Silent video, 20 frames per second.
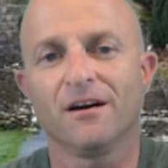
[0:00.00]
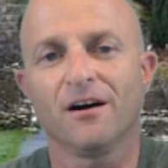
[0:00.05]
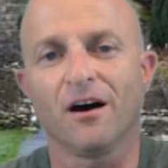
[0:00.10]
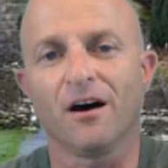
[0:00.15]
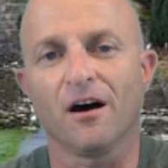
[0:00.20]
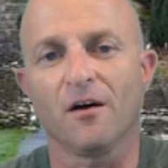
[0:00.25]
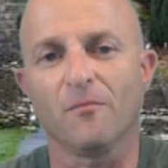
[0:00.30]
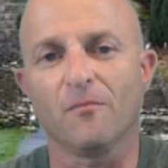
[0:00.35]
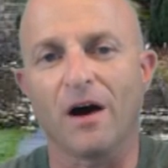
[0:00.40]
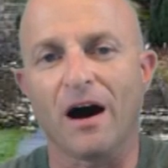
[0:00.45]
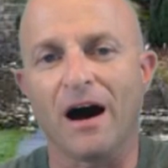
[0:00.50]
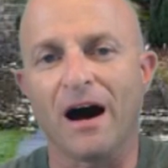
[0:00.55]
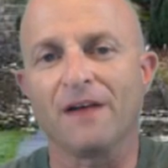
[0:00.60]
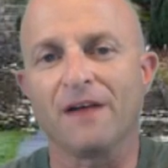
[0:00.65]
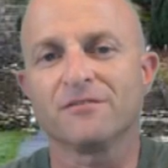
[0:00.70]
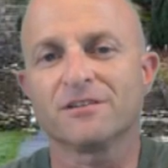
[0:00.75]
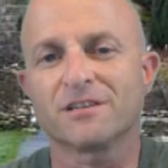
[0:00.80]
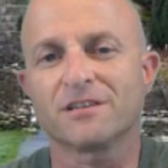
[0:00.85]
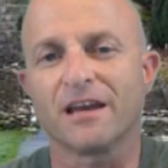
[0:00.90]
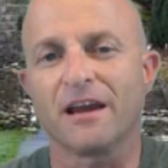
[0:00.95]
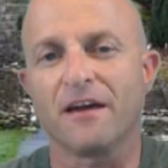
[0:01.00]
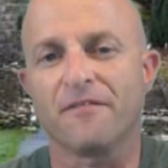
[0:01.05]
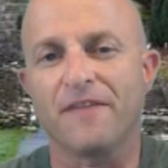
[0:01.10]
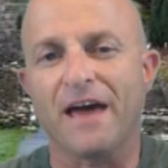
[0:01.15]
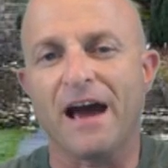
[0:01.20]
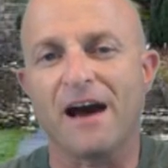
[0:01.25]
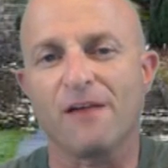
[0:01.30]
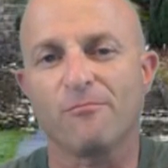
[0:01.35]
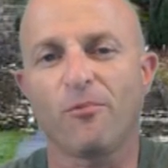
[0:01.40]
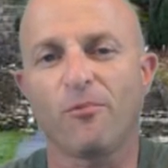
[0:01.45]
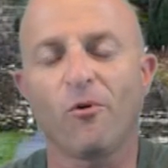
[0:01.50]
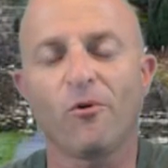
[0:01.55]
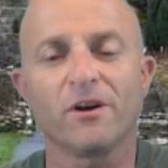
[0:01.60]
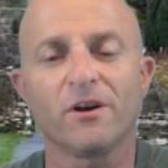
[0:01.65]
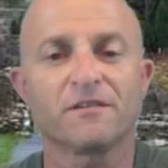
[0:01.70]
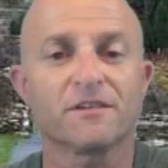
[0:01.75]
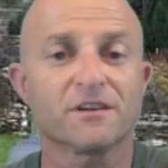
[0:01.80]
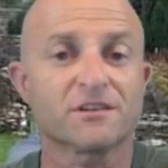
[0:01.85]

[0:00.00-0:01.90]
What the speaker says: obviously at that point,